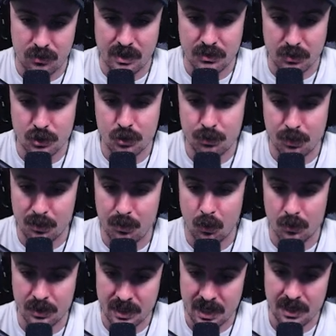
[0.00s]
That's what's super
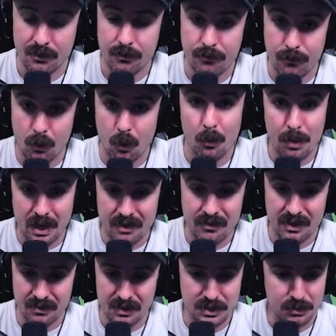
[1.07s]
important to gain the full
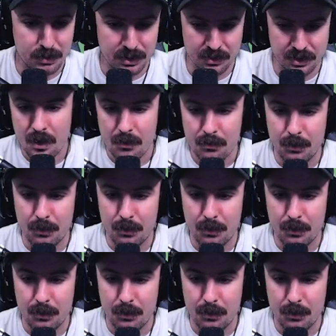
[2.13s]
benefit of this ability.